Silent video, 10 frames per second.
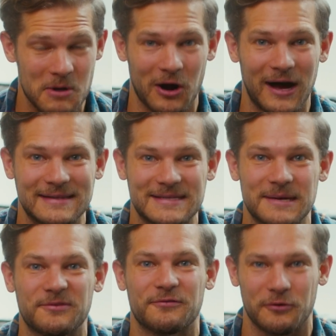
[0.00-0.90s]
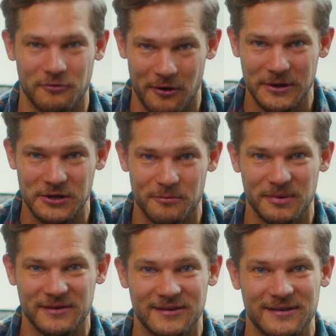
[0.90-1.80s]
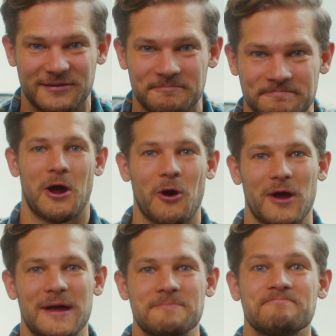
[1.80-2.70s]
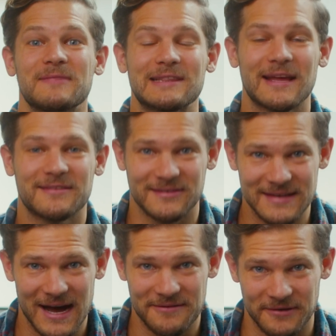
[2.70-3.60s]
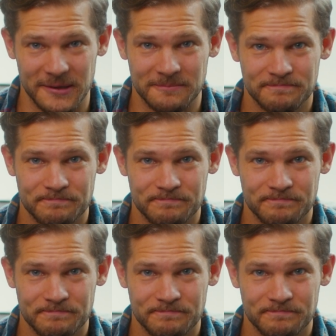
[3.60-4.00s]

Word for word: our hot tips for growing your business. All right, let's dive in.